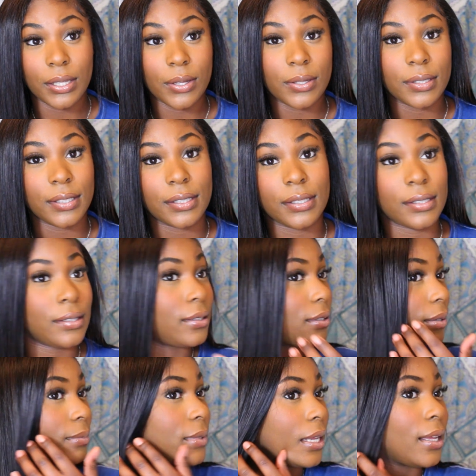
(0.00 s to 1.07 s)
so
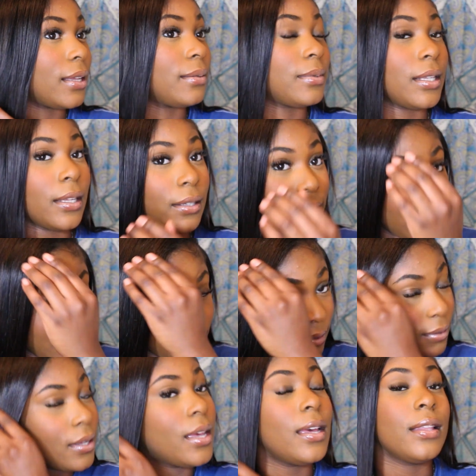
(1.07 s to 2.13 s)
sometimes, like, you
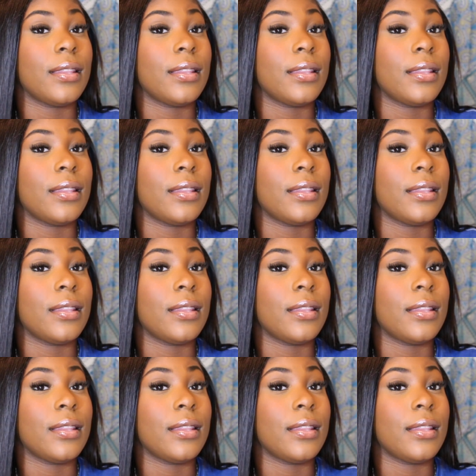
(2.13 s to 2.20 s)
know,